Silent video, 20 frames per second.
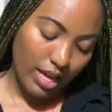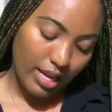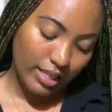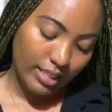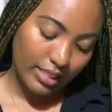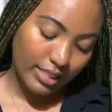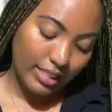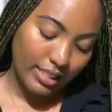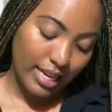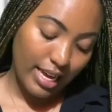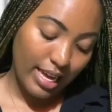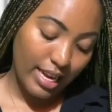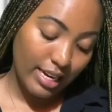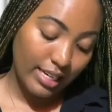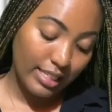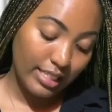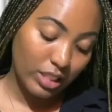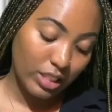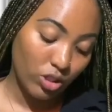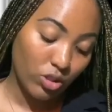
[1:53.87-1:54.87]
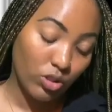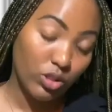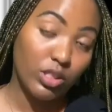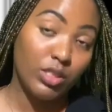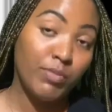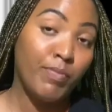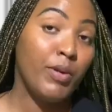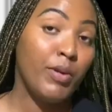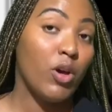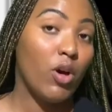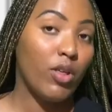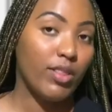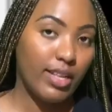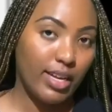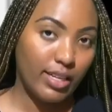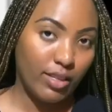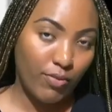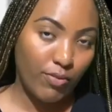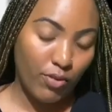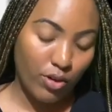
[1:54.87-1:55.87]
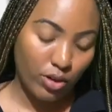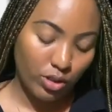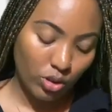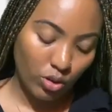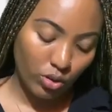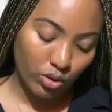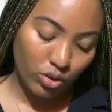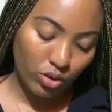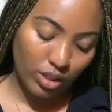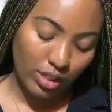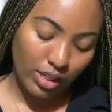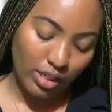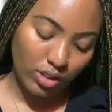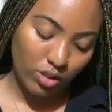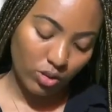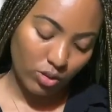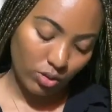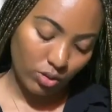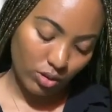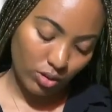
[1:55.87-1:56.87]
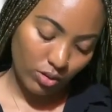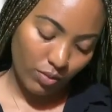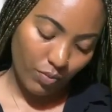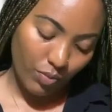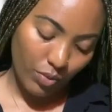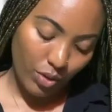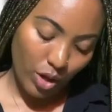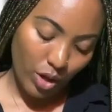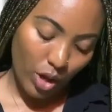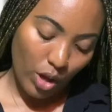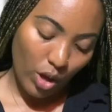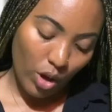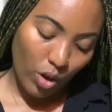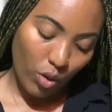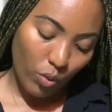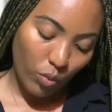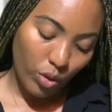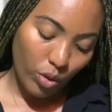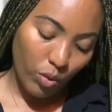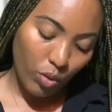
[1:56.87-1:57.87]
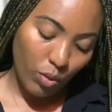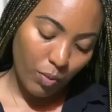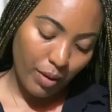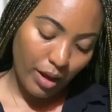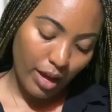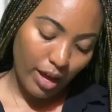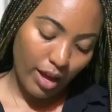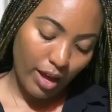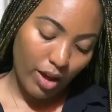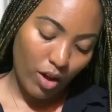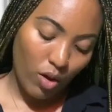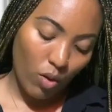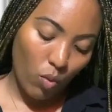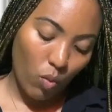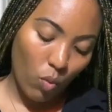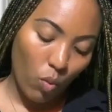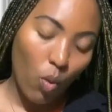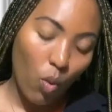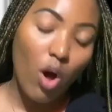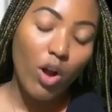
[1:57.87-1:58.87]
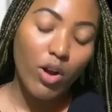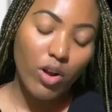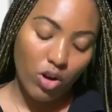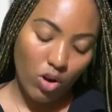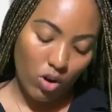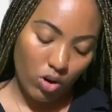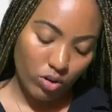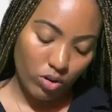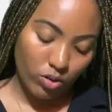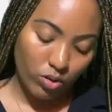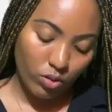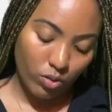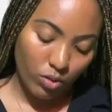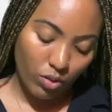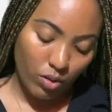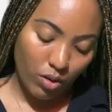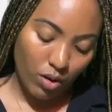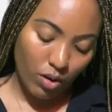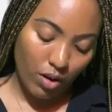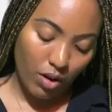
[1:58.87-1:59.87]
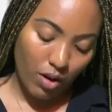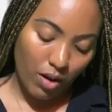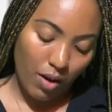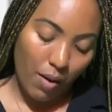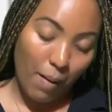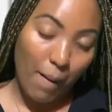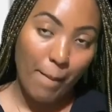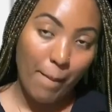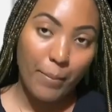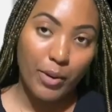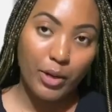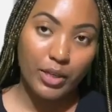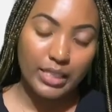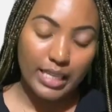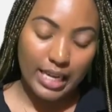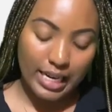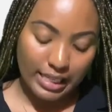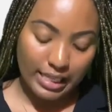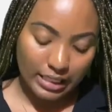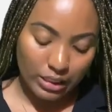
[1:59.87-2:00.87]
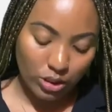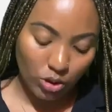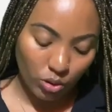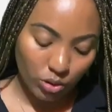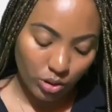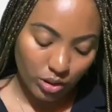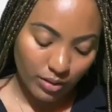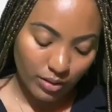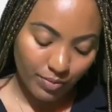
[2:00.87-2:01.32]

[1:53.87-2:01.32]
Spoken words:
10 liters beyond that first 100 liters, we will pay $1 per 10 liters.